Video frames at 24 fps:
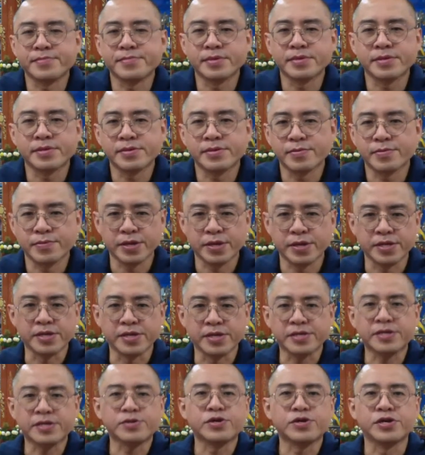when there's
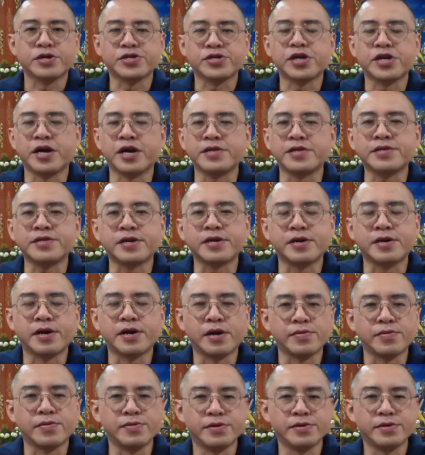a chance, I
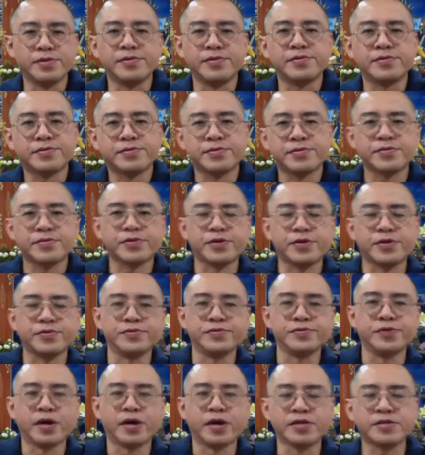will try to
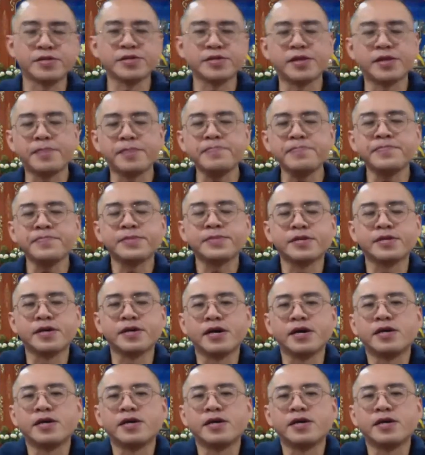answer them. Yeah.